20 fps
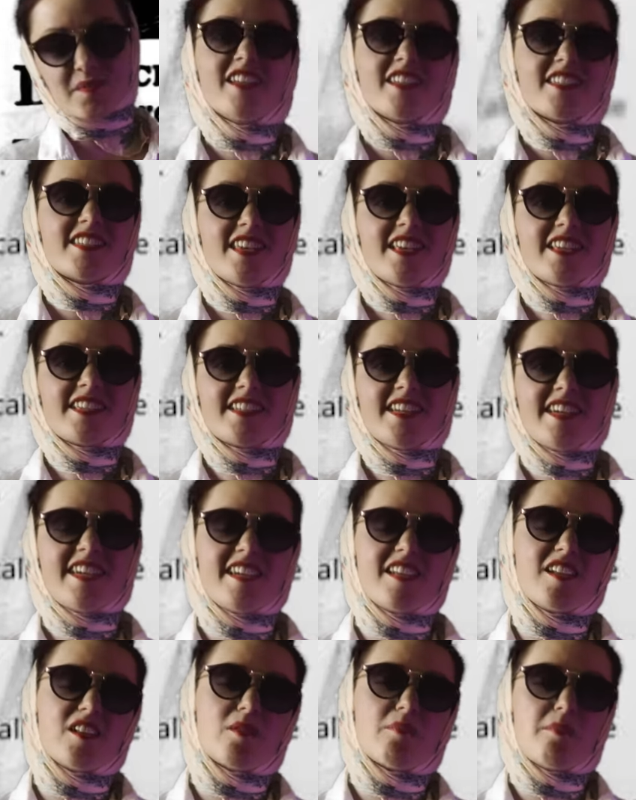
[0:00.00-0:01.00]

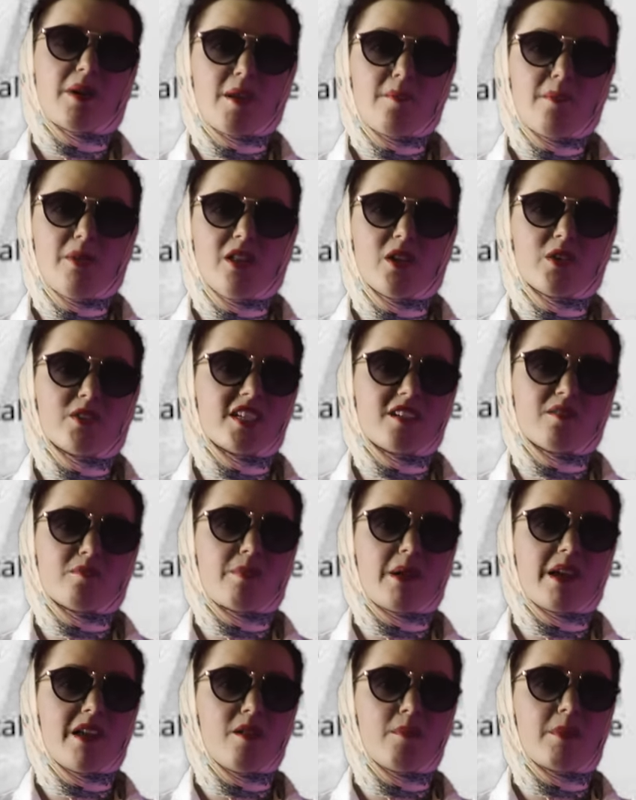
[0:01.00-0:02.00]
16. People who didn't
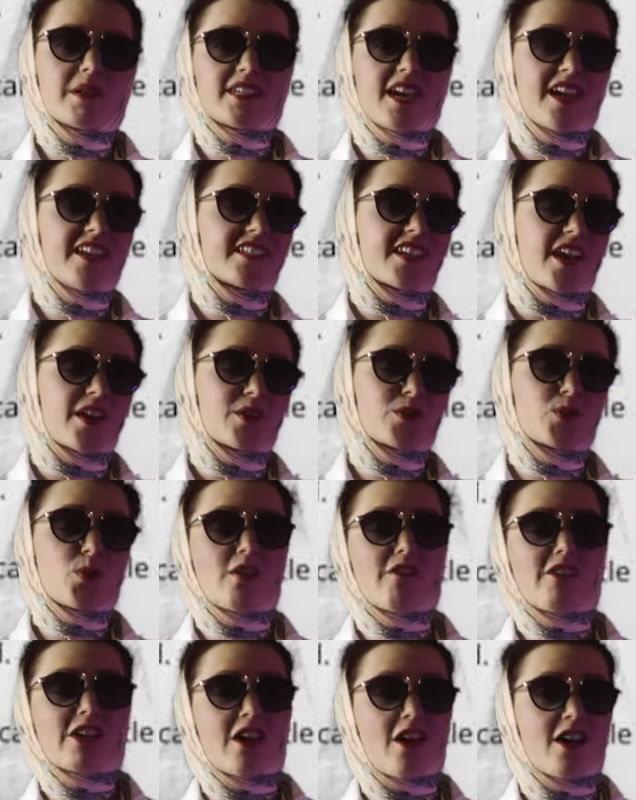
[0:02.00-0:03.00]
peel potatoes
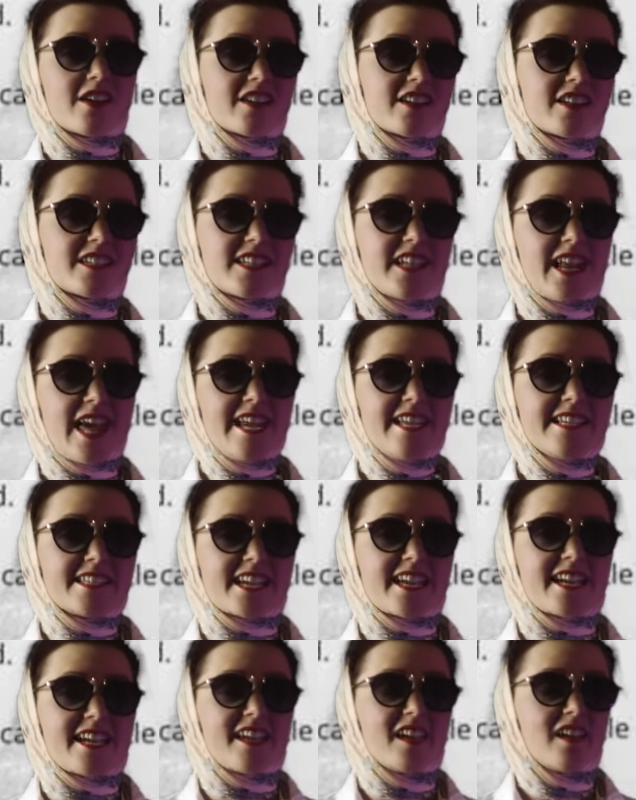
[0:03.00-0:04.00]
were regarded as
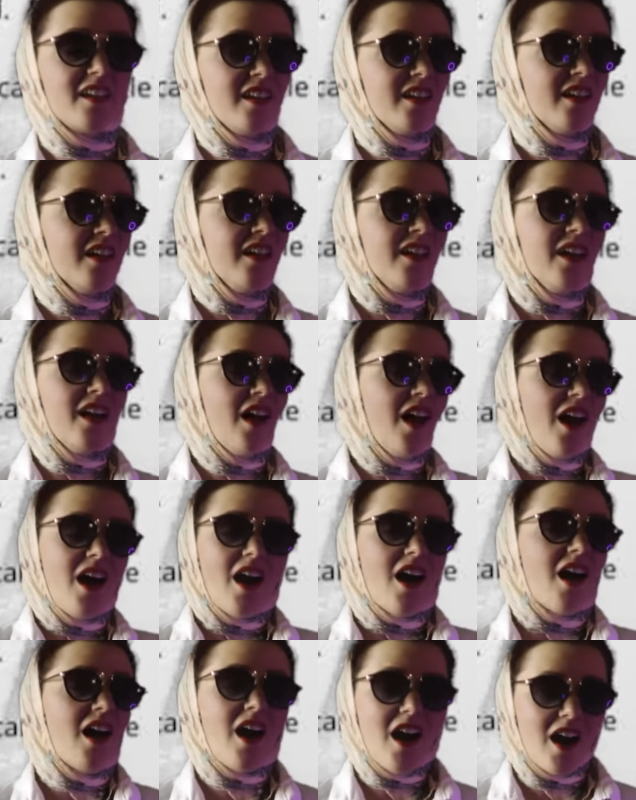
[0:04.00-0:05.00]
lazy.
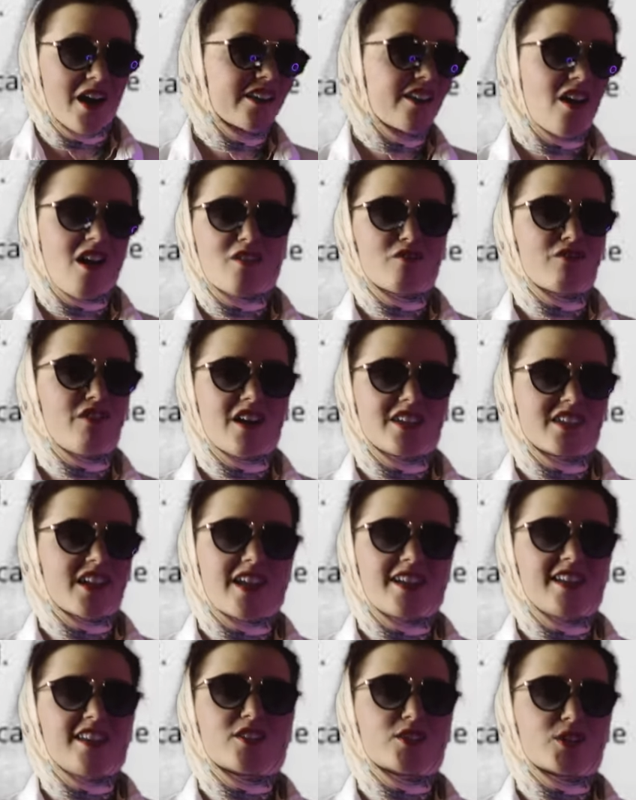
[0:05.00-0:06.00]
I can't find
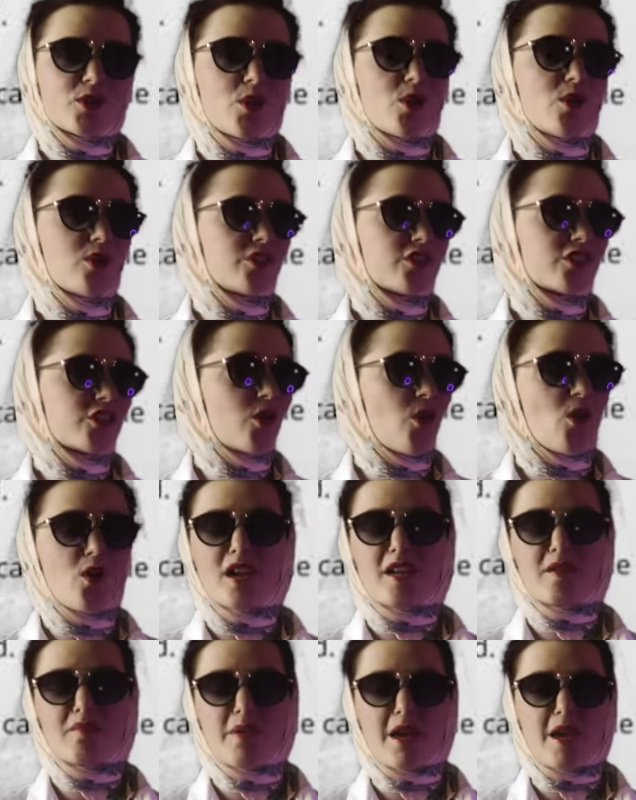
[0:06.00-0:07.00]
any source
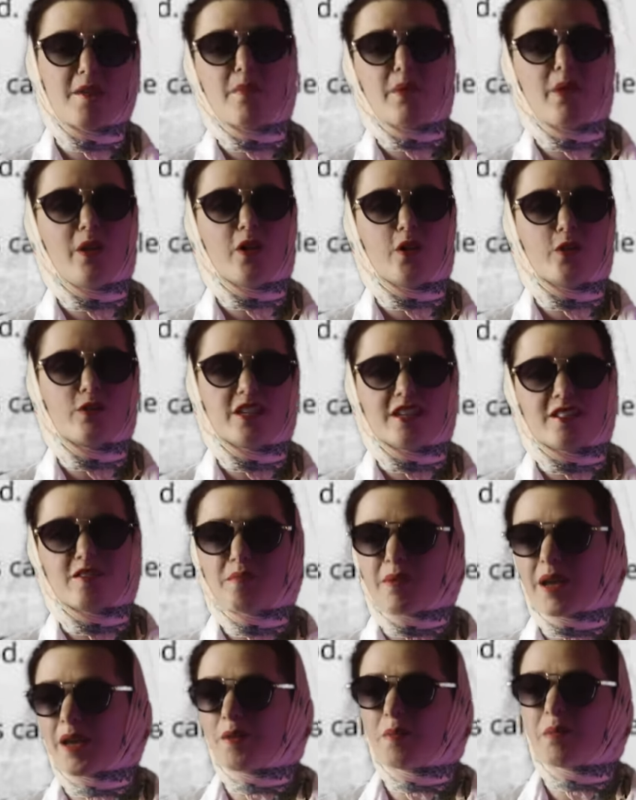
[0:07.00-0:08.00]
calling people who didn't
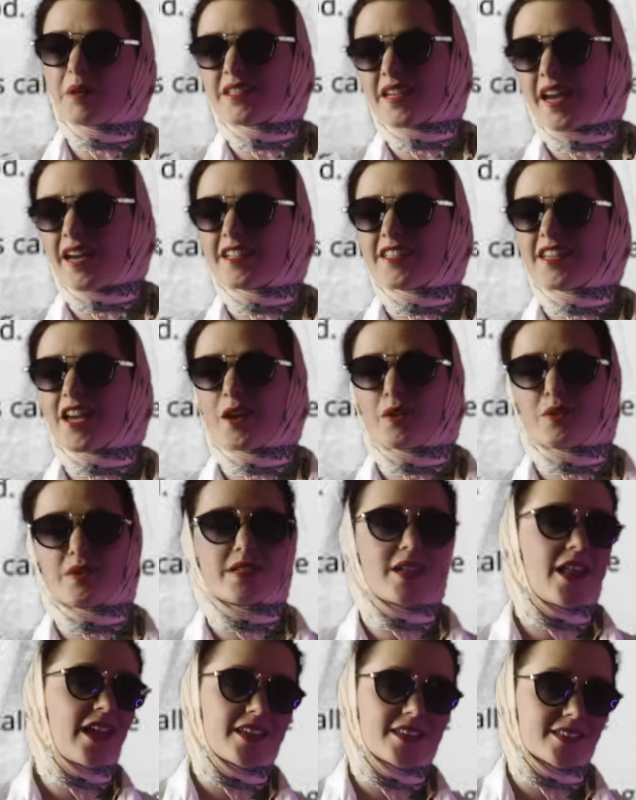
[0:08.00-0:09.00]
peel potatoes
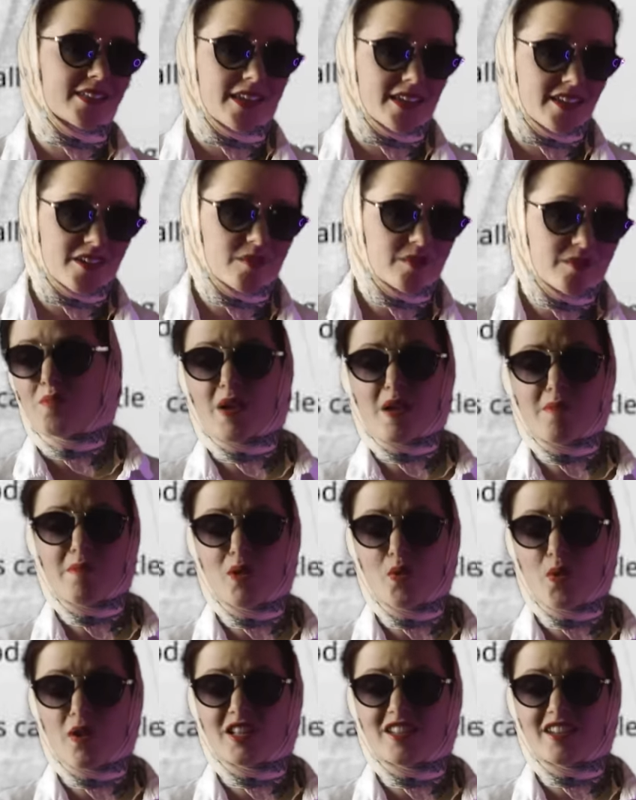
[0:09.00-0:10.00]
lazy.
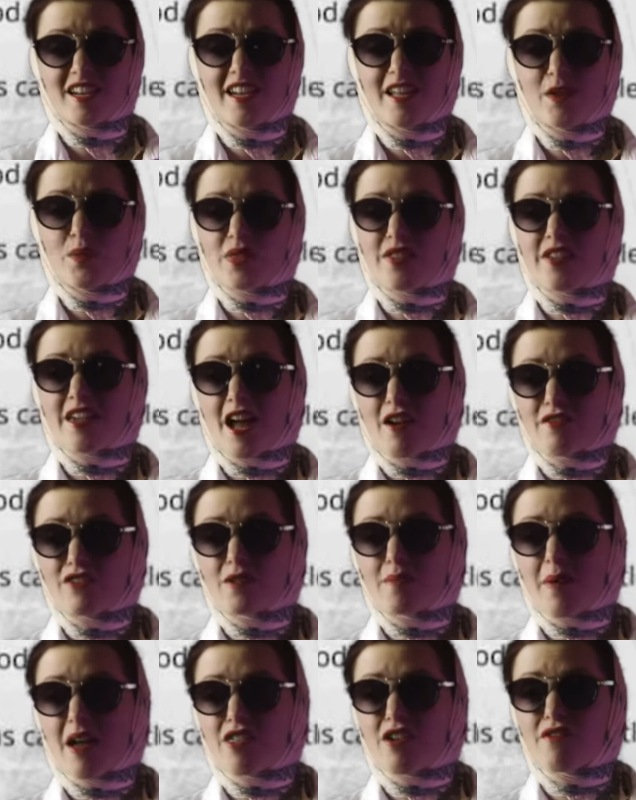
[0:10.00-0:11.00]
People were dealing with the
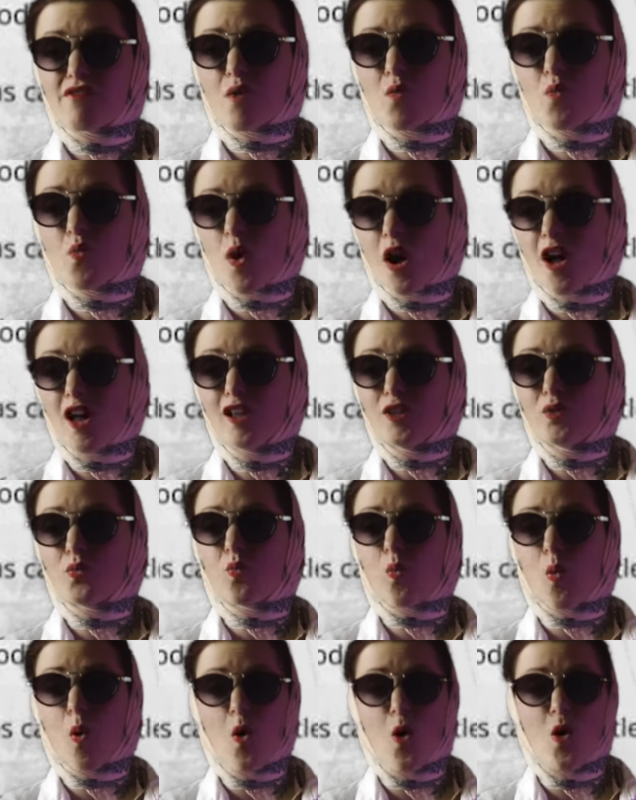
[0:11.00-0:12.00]
aftermath of a world
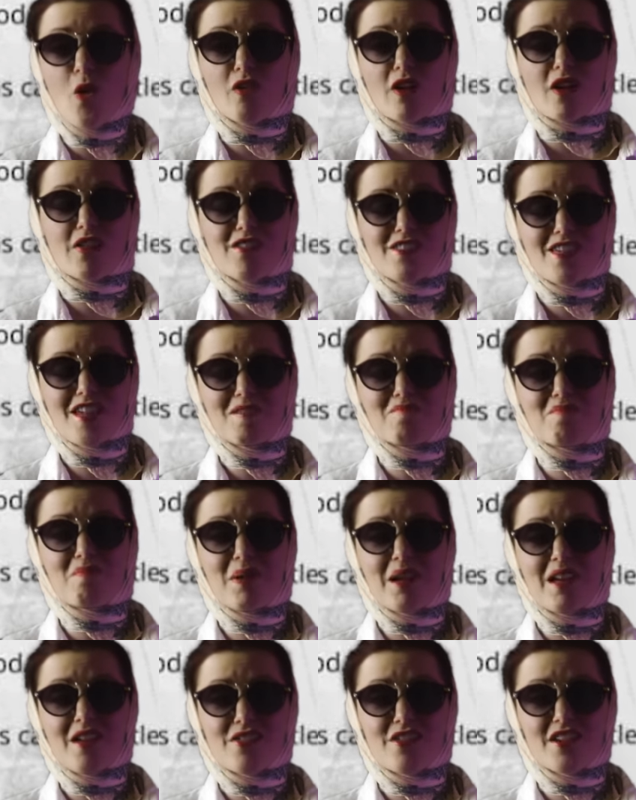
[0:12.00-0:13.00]
war. I think they had
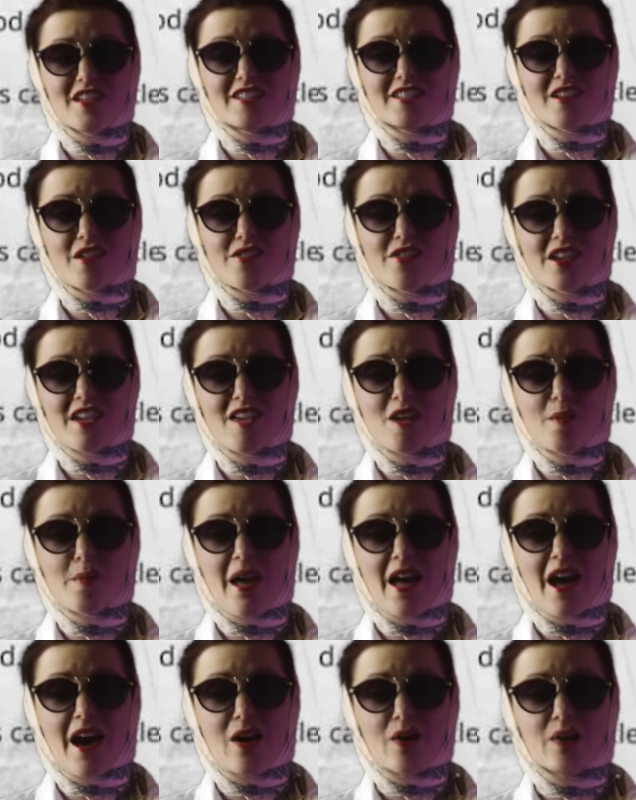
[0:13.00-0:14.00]
bigger things to think
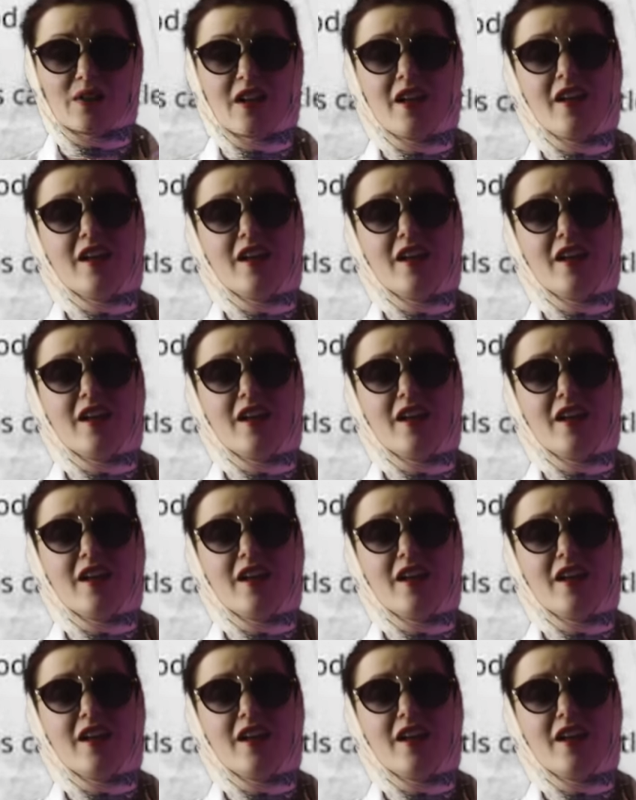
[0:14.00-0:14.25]
about.